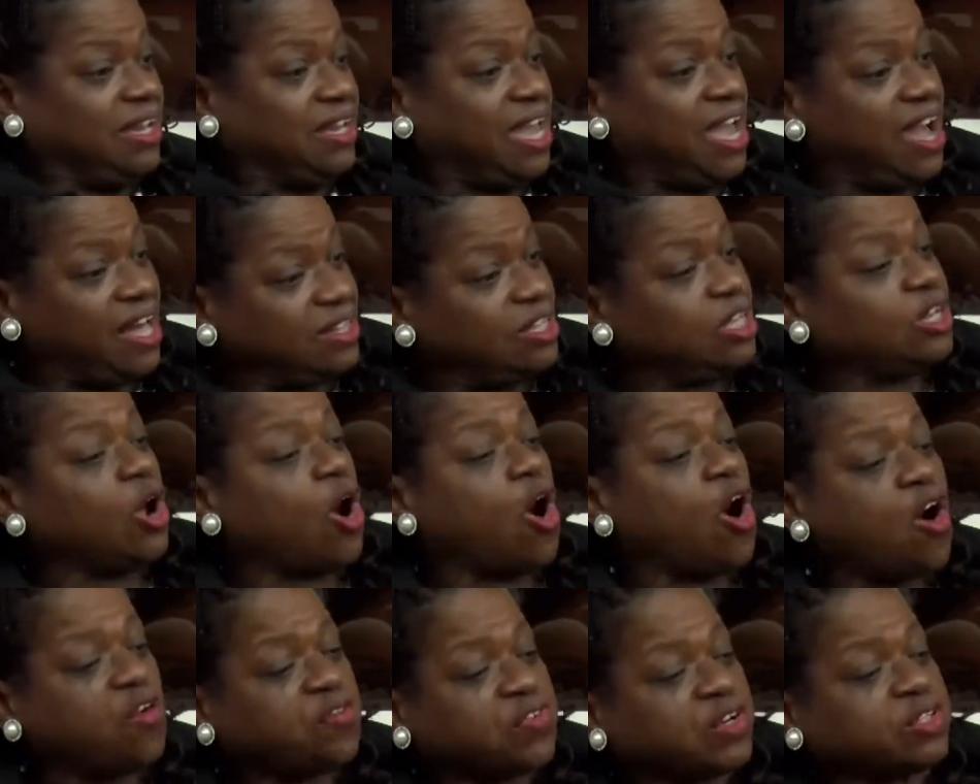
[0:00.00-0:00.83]
Helen,
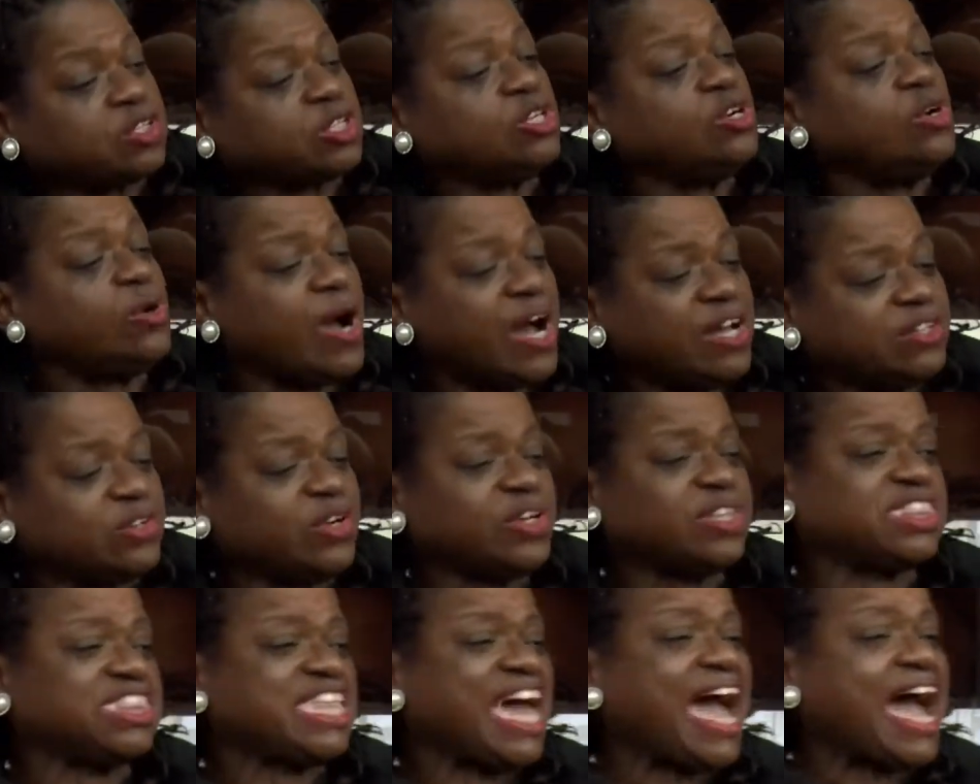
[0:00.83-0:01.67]
over
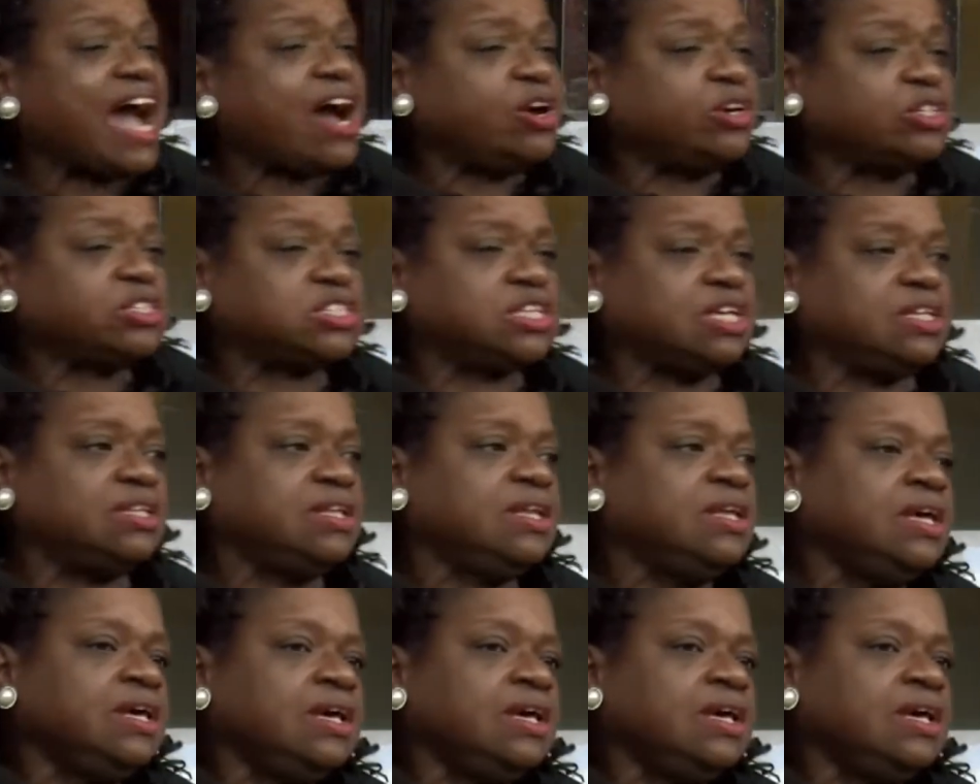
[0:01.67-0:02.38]
200,000,